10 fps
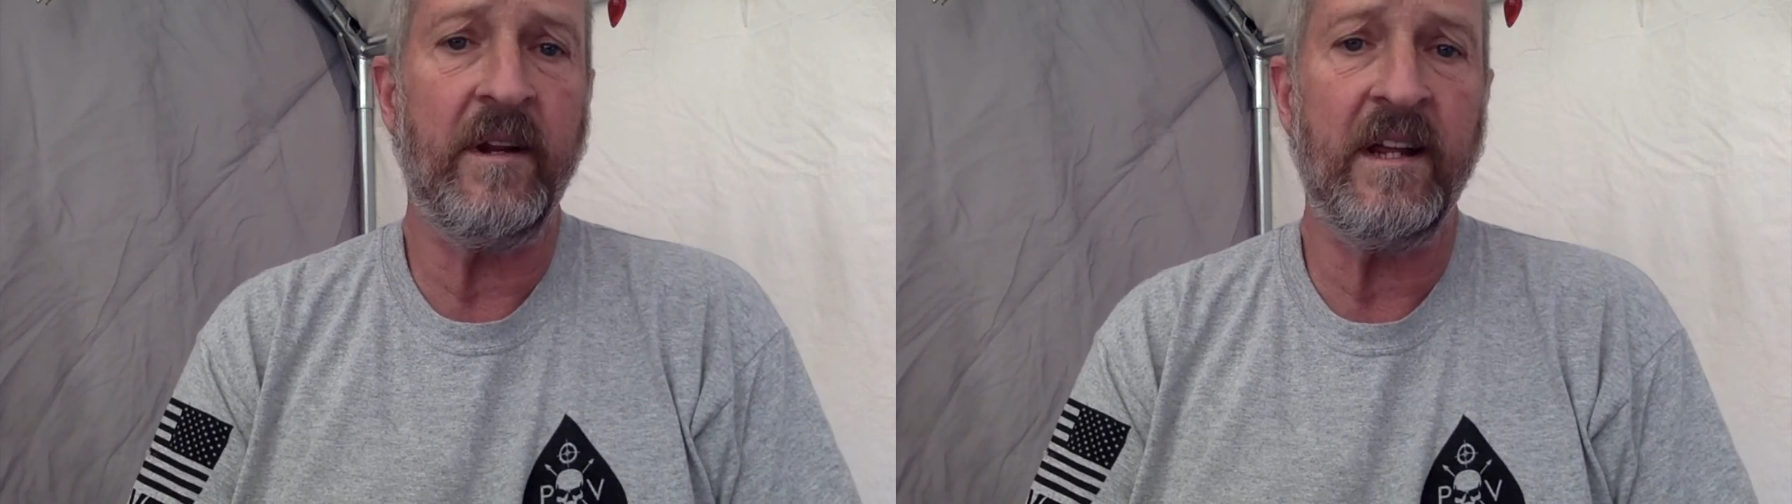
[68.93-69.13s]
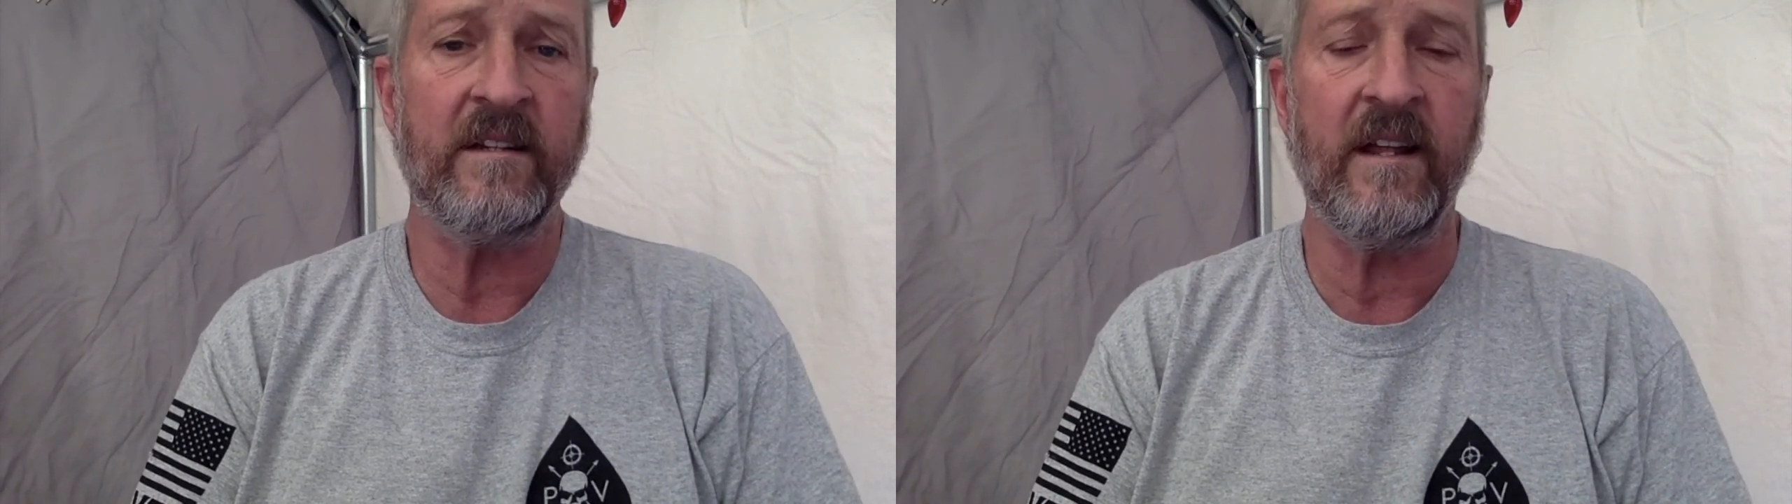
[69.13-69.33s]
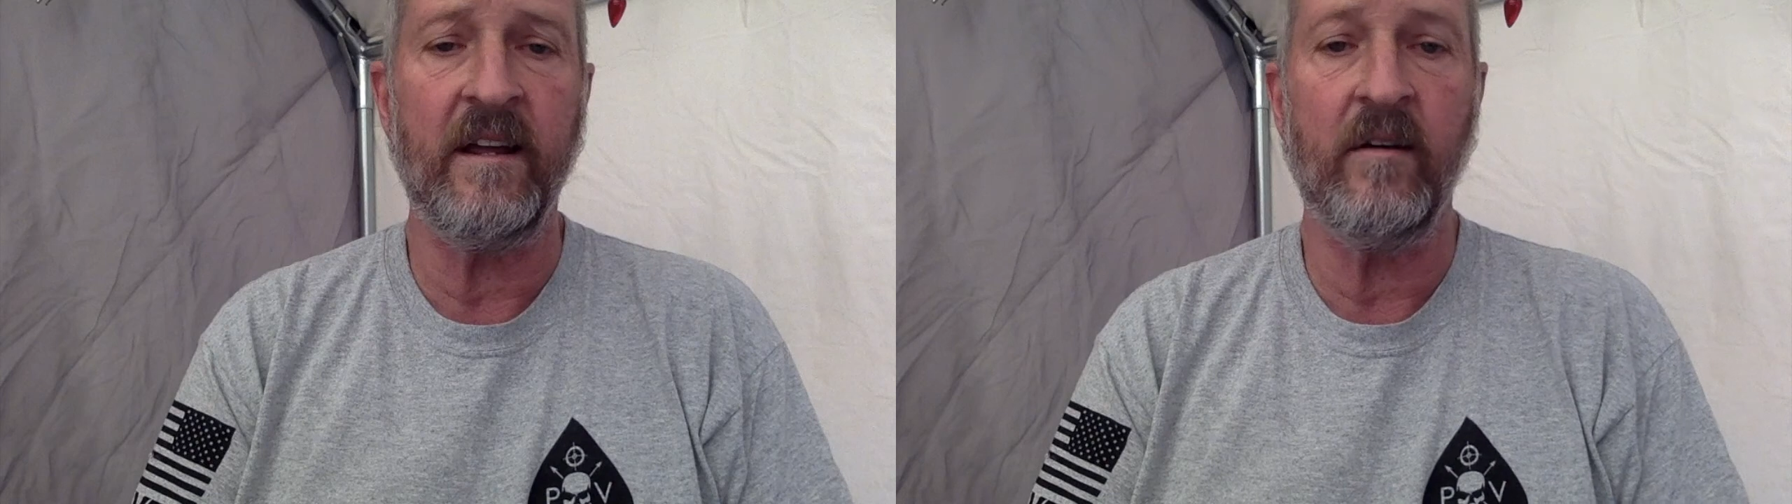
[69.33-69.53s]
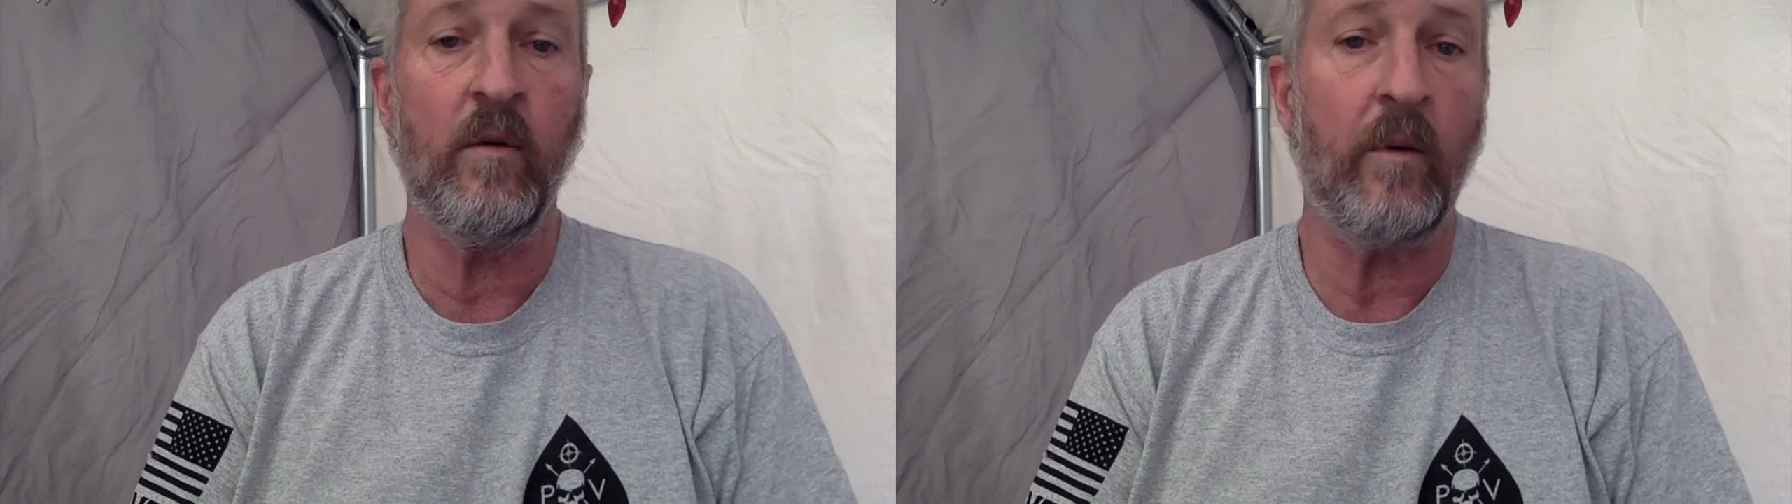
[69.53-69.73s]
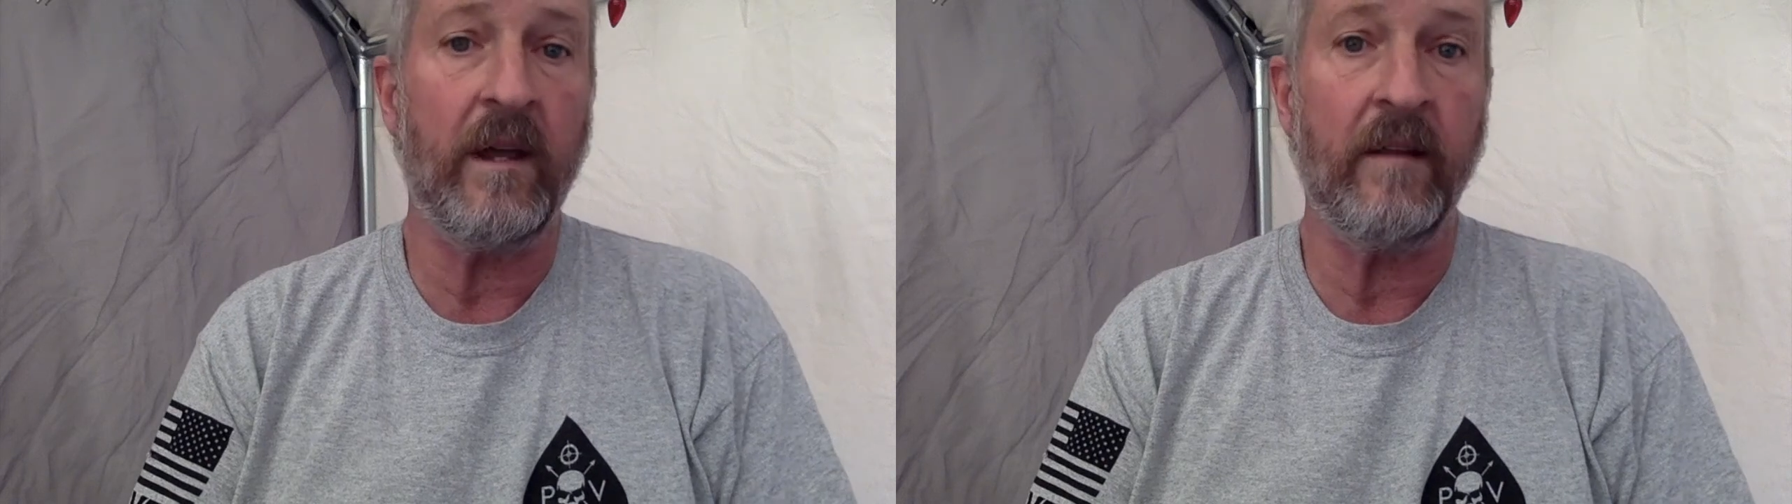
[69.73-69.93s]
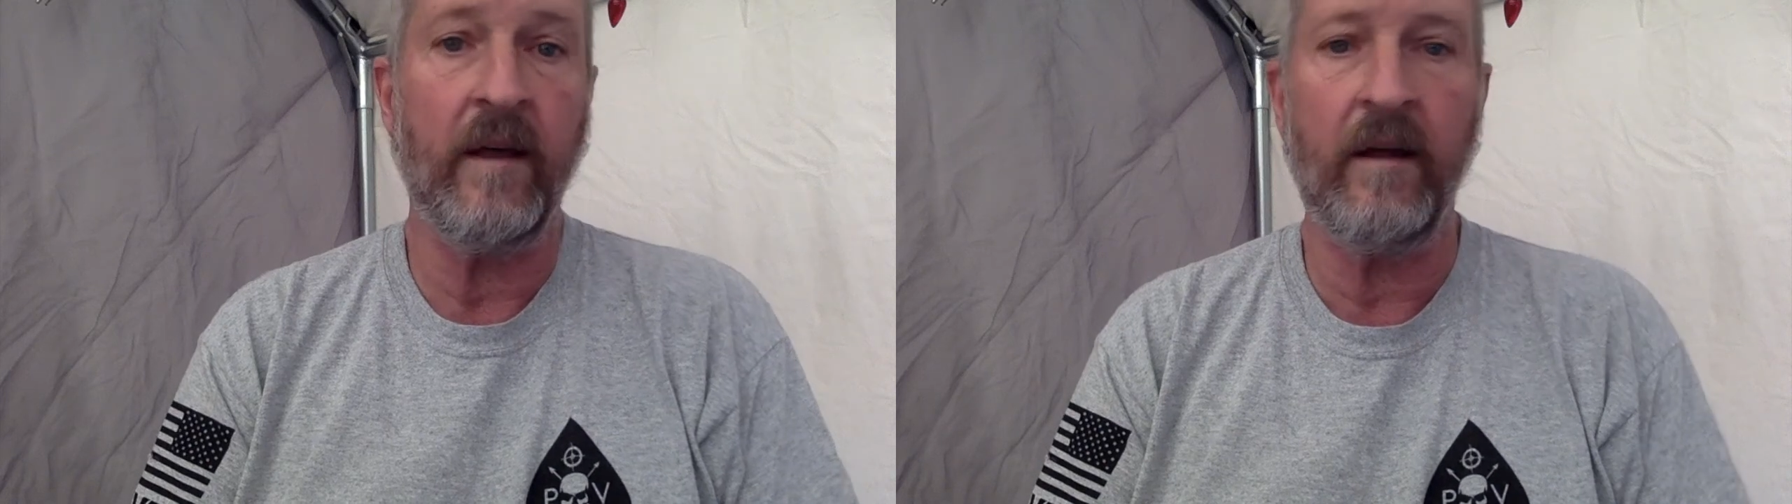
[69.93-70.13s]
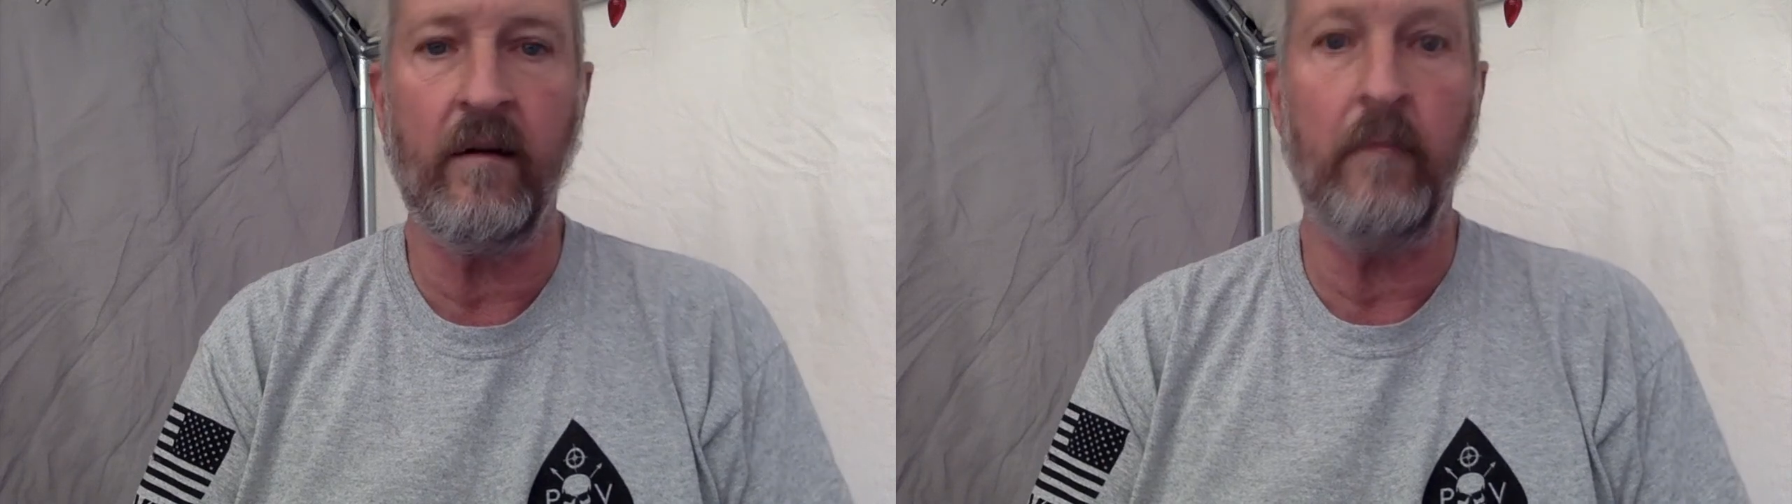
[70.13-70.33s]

days later, a week later,